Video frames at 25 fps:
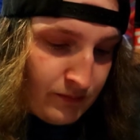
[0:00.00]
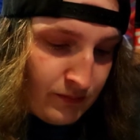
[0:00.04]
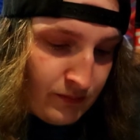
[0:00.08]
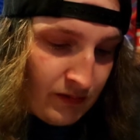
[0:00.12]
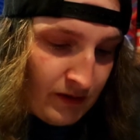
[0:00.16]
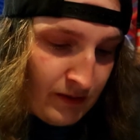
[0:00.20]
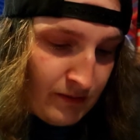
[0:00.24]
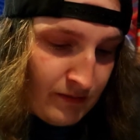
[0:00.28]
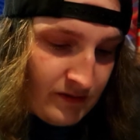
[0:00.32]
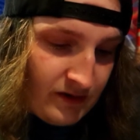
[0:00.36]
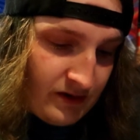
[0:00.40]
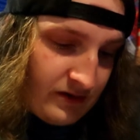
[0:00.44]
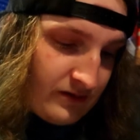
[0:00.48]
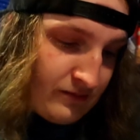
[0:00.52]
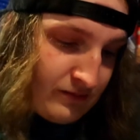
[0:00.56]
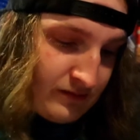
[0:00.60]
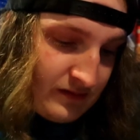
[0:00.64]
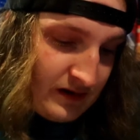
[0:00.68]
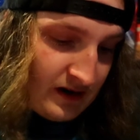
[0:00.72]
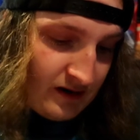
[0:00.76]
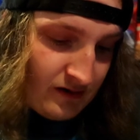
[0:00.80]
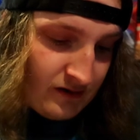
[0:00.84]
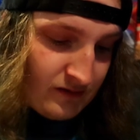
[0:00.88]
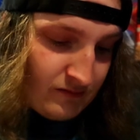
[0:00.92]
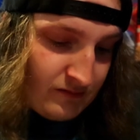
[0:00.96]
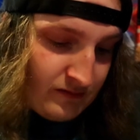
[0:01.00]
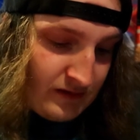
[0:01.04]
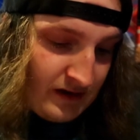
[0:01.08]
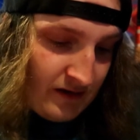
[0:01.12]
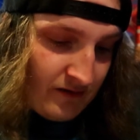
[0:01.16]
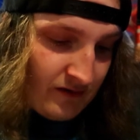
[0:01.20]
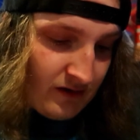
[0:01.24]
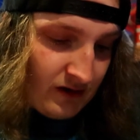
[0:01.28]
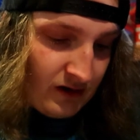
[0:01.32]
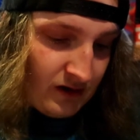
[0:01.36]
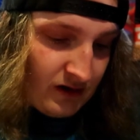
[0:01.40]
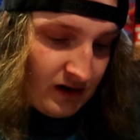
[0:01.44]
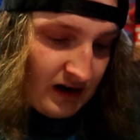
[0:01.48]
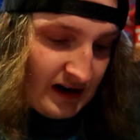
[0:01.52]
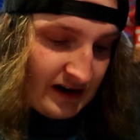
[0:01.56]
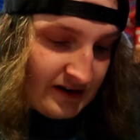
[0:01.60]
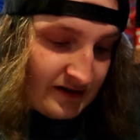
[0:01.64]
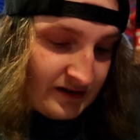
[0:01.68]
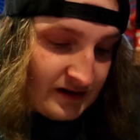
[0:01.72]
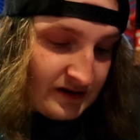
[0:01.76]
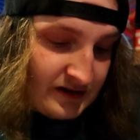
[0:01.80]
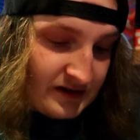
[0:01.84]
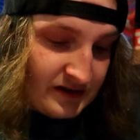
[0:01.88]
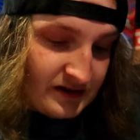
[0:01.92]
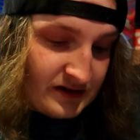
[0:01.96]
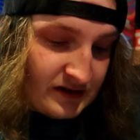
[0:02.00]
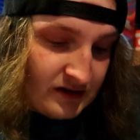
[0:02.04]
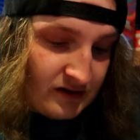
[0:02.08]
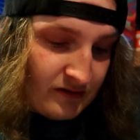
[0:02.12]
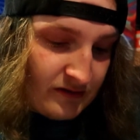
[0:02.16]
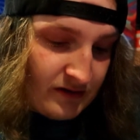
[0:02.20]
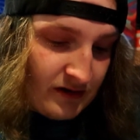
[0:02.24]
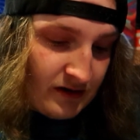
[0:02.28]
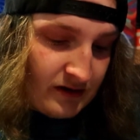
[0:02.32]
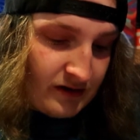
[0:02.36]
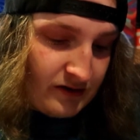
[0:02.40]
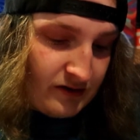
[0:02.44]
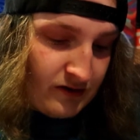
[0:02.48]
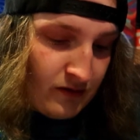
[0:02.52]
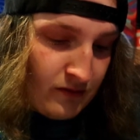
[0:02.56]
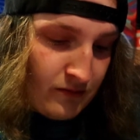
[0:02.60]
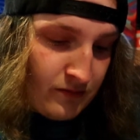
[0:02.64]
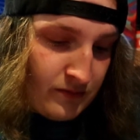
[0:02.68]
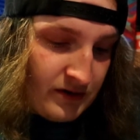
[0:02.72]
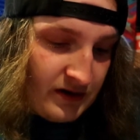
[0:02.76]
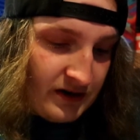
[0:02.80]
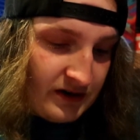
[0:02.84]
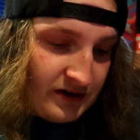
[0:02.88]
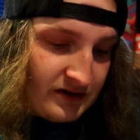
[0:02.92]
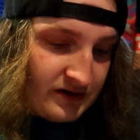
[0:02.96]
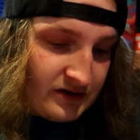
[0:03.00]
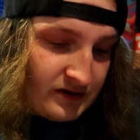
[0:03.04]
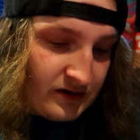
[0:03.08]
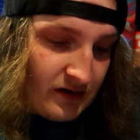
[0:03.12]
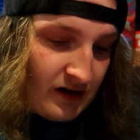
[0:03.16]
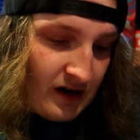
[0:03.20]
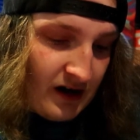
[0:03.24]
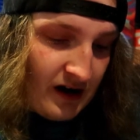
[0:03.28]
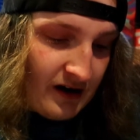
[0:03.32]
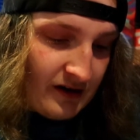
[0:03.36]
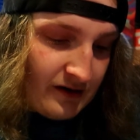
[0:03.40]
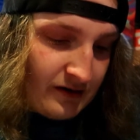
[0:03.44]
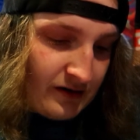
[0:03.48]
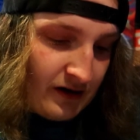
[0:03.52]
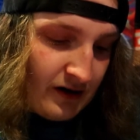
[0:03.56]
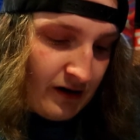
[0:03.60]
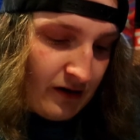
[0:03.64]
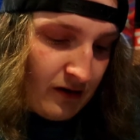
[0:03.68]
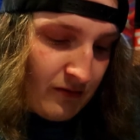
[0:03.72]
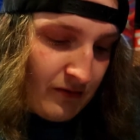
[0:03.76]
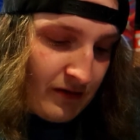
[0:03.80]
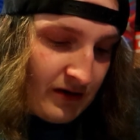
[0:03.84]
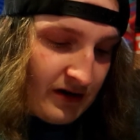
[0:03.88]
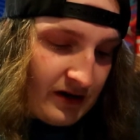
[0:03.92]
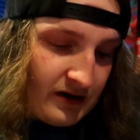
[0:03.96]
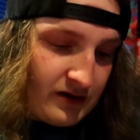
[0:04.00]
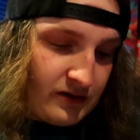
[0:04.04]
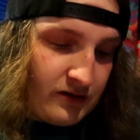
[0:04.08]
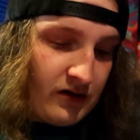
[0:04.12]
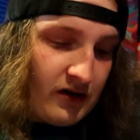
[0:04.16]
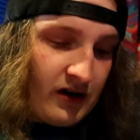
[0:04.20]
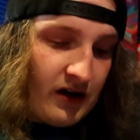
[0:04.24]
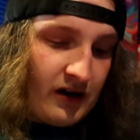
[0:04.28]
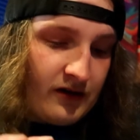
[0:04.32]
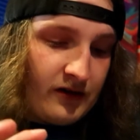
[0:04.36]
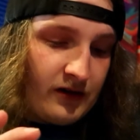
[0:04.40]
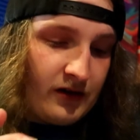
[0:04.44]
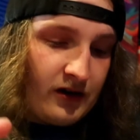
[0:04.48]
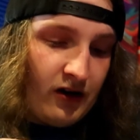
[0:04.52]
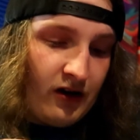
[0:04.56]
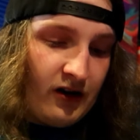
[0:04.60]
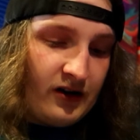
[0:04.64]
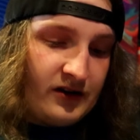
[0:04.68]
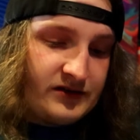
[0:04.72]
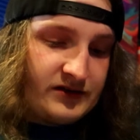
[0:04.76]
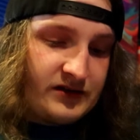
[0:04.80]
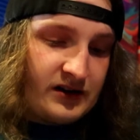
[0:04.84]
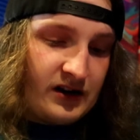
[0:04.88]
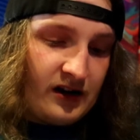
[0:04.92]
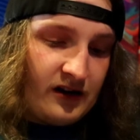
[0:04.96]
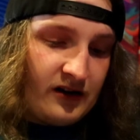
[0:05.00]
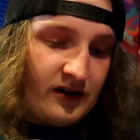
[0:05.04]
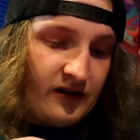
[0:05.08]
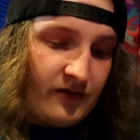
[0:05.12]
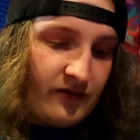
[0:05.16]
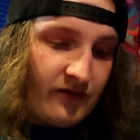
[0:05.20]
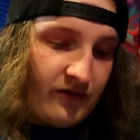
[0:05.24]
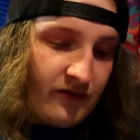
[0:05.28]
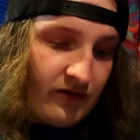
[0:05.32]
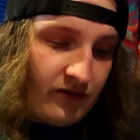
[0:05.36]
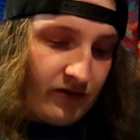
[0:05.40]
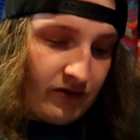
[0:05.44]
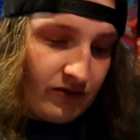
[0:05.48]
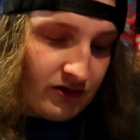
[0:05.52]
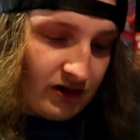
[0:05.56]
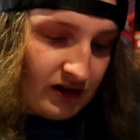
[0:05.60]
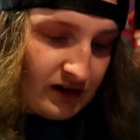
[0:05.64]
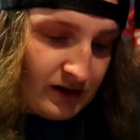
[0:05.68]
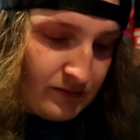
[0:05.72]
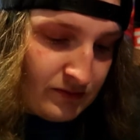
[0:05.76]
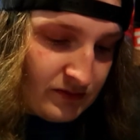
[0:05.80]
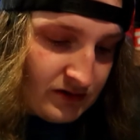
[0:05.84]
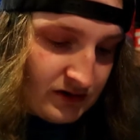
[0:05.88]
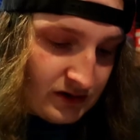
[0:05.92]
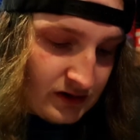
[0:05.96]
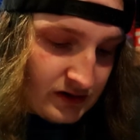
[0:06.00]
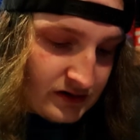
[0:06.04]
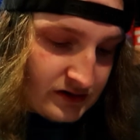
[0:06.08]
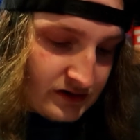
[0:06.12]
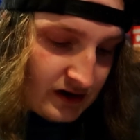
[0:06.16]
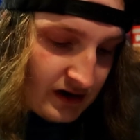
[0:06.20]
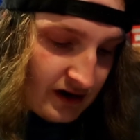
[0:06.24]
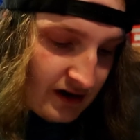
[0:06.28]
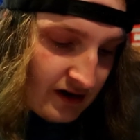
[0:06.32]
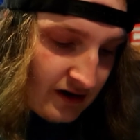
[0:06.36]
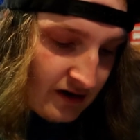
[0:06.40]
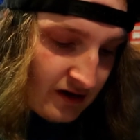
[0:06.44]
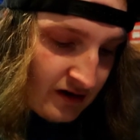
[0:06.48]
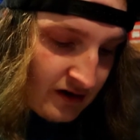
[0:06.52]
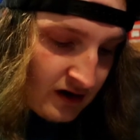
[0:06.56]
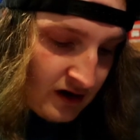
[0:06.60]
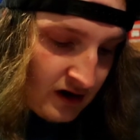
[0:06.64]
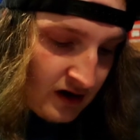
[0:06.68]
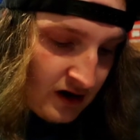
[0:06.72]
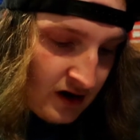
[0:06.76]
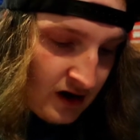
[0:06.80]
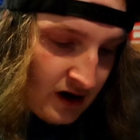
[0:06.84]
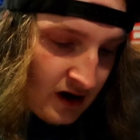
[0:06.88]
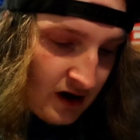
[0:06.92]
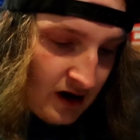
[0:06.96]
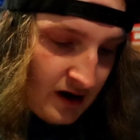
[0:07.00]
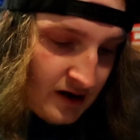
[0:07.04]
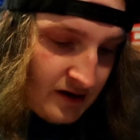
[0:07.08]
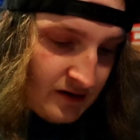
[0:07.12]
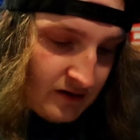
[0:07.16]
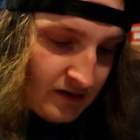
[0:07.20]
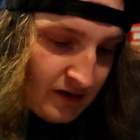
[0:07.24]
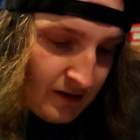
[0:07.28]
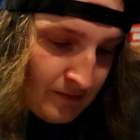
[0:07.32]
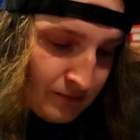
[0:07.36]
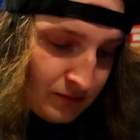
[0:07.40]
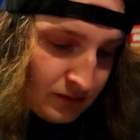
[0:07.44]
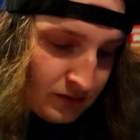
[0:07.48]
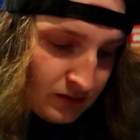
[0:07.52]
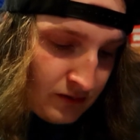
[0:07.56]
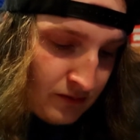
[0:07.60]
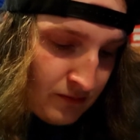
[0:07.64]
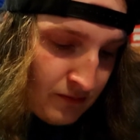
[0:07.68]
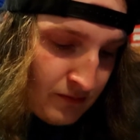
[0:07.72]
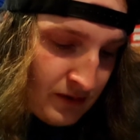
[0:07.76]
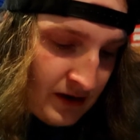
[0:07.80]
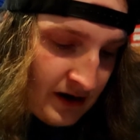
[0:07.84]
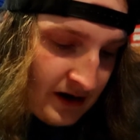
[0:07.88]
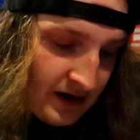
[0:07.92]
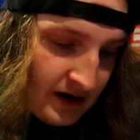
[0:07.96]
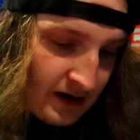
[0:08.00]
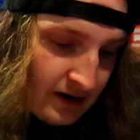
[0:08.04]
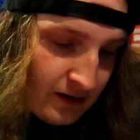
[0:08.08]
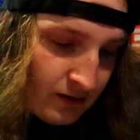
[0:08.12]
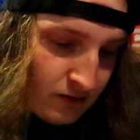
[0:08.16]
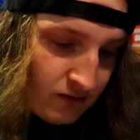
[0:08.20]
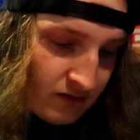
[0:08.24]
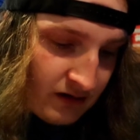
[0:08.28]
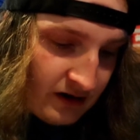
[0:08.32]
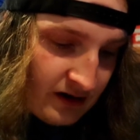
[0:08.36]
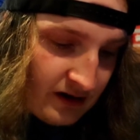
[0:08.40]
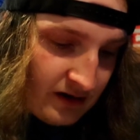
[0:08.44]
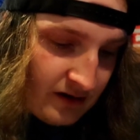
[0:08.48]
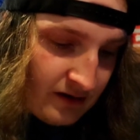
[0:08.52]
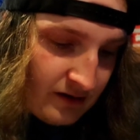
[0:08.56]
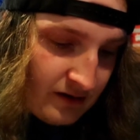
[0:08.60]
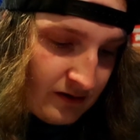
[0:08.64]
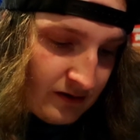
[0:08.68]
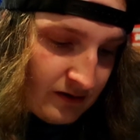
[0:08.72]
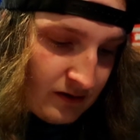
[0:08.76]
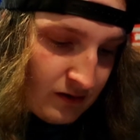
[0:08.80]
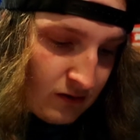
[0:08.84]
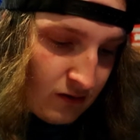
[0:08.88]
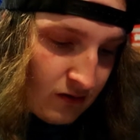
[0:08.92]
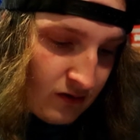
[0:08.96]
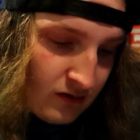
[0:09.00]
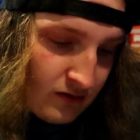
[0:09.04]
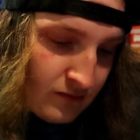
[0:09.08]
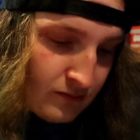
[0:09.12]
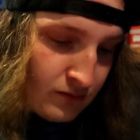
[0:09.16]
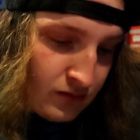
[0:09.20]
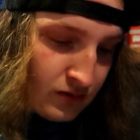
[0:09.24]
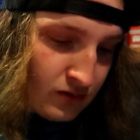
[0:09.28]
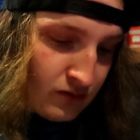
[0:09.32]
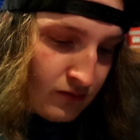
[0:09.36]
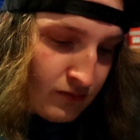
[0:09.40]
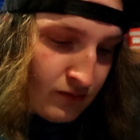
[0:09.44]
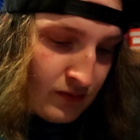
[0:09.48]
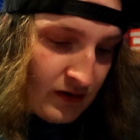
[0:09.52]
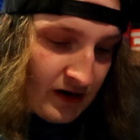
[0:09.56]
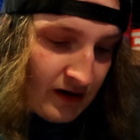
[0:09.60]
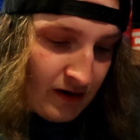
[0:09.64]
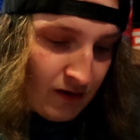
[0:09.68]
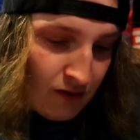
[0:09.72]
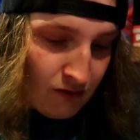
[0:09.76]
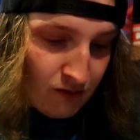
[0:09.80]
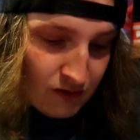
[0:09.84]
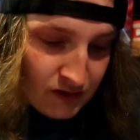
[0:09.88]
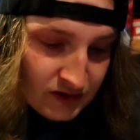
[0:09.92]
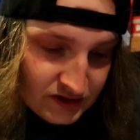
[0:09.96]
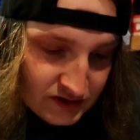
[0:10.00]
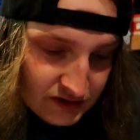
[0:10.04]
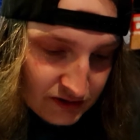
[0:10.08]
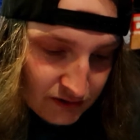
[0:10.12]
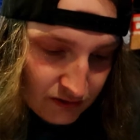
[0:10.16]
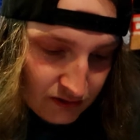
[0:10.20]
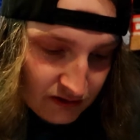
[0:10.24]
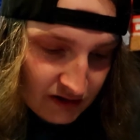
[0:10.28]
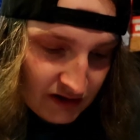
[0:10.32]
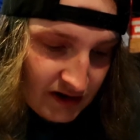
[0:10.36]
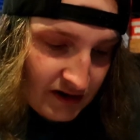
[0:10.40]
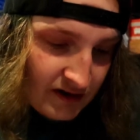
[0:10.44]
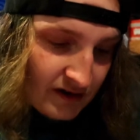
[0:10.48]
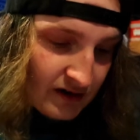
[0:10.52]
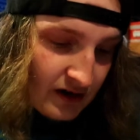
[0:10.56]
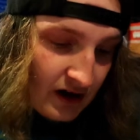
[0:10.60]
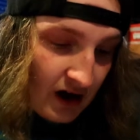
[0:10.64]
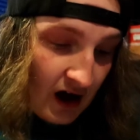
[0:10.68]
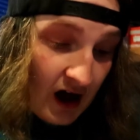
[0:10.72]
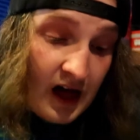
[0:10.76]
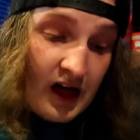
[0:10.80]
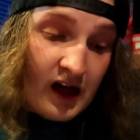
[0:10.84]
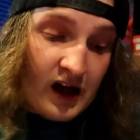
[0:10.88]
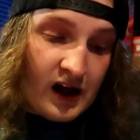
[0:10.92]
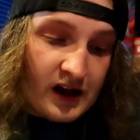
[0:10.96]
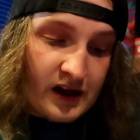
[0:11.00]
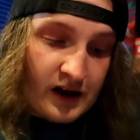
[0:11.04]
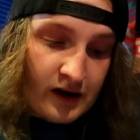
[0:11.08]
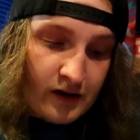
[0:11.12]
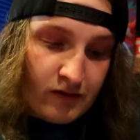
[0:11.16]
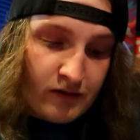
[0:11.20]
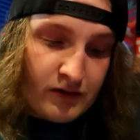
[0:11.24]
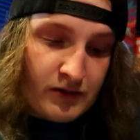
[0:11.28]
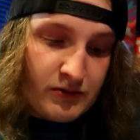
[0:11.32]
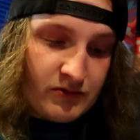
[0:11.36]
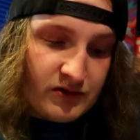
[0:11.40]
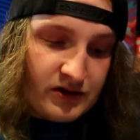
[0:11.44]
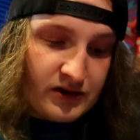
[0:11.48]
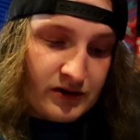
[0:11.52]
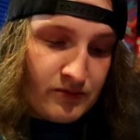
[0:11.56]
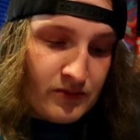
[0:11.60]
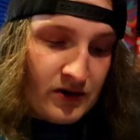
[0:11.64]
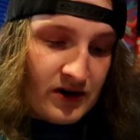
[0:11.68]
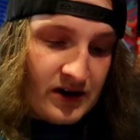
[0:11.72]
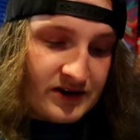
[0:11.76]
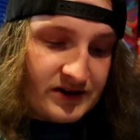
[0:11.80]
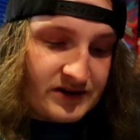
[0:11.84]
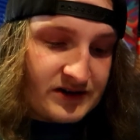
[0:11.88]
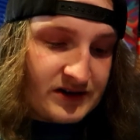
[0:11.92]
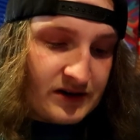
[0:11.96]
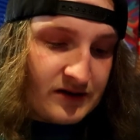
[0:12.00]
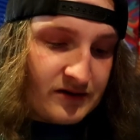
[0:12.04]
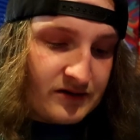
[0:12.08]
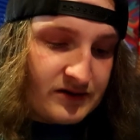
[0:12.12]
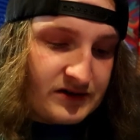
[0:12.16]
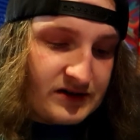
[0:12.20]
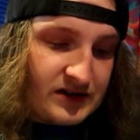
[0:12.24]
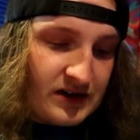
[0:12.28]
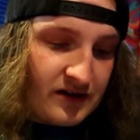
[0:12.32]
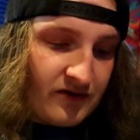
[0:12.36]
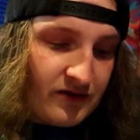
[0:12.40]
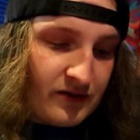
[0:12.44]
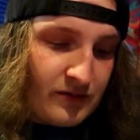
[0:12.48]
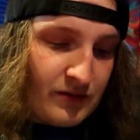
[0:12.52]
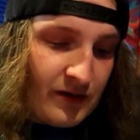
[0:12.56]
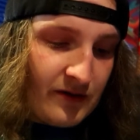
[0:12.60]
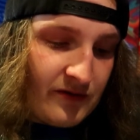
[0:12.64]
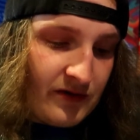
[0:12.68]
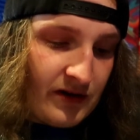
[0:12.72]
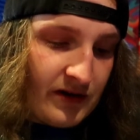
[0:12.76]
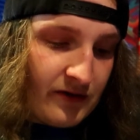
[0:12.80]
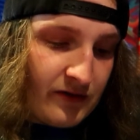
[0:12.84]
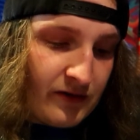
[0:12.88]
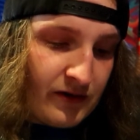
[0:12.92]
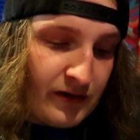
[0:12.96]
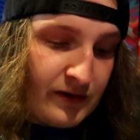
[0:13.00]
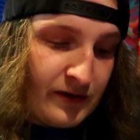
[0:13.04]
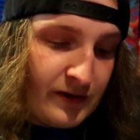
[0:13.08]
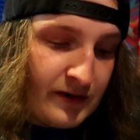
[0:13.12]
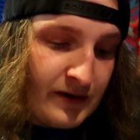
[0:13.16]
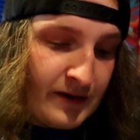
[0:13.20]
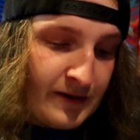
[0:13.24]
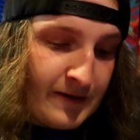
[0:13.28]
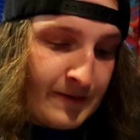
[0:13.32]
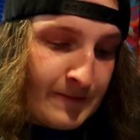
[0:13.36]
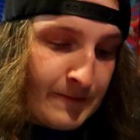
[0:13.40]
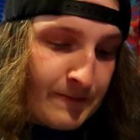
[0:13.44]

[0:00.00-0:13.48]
but no, nevertheless, this is still a very dope piece. You got Naomi and you got the Gonz kind of flames looks like. And you got blue, pink, and green, or blue, pink, orange, and green. I like the green one the best. That one's definitely my favorite.